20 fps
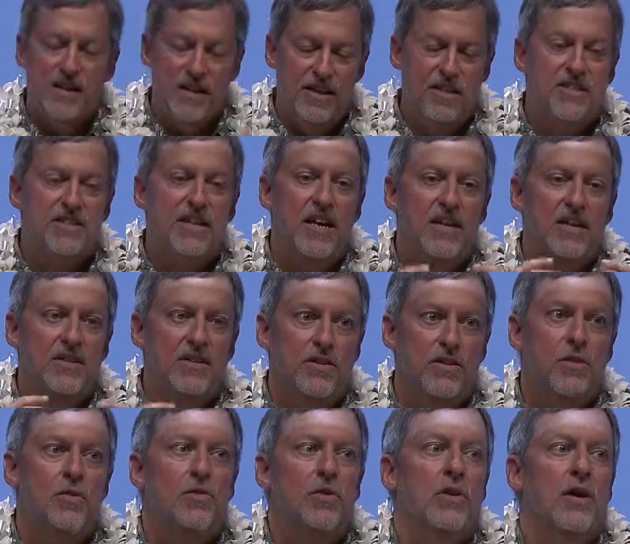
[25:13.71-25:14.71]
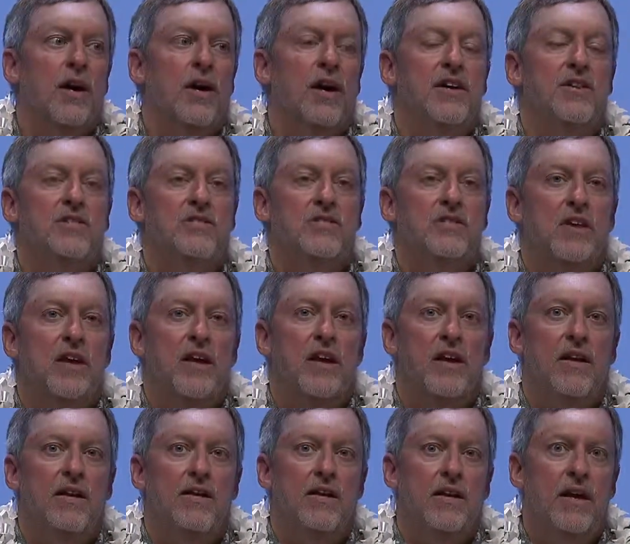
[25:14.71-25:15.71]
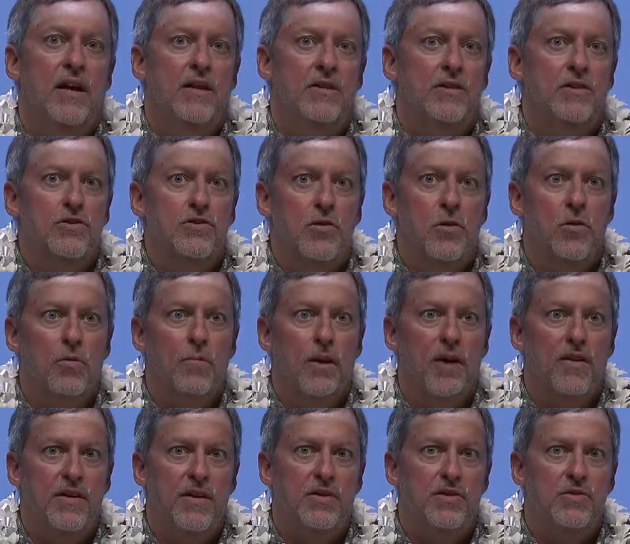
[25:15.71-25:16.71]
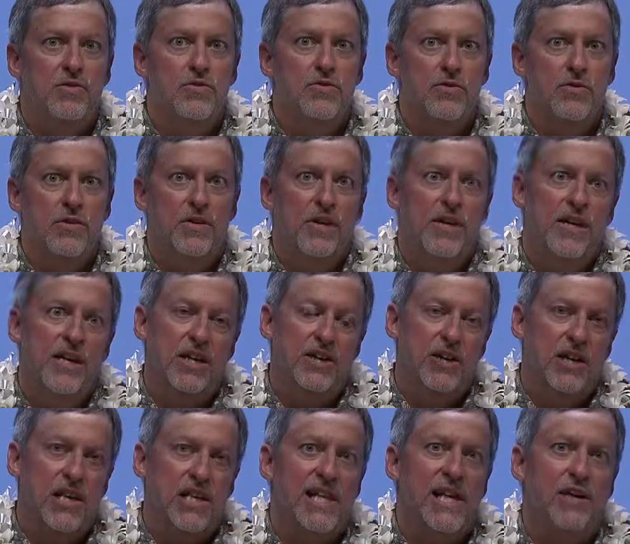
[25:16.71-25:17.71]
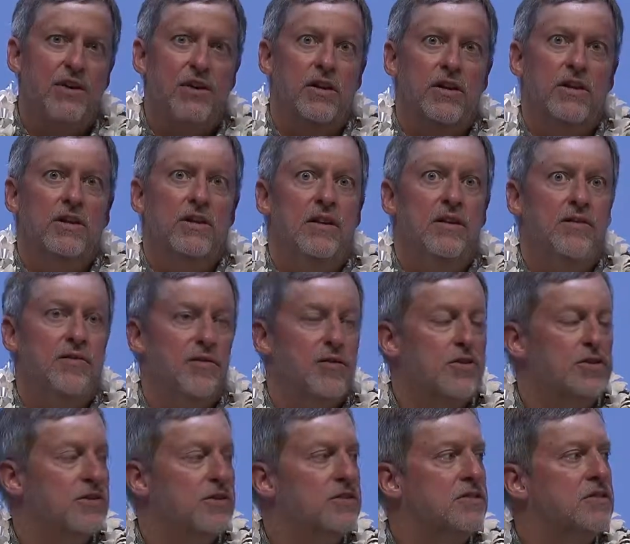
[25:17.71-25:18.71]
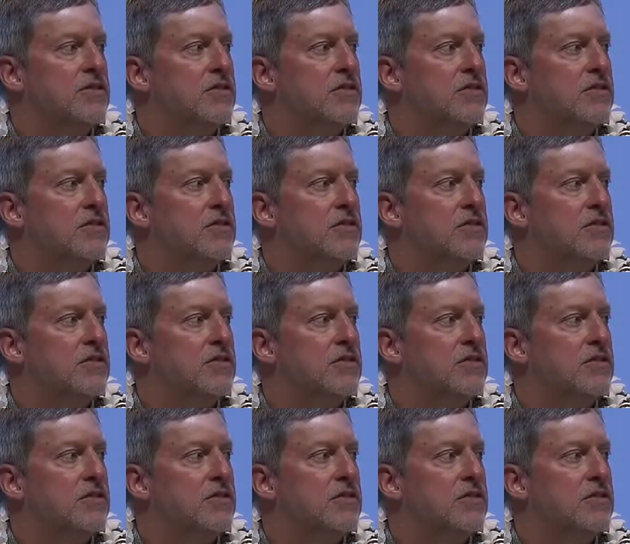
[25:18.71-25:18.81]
It's data localized and controlled by the end user in a cloudlet in the first instance.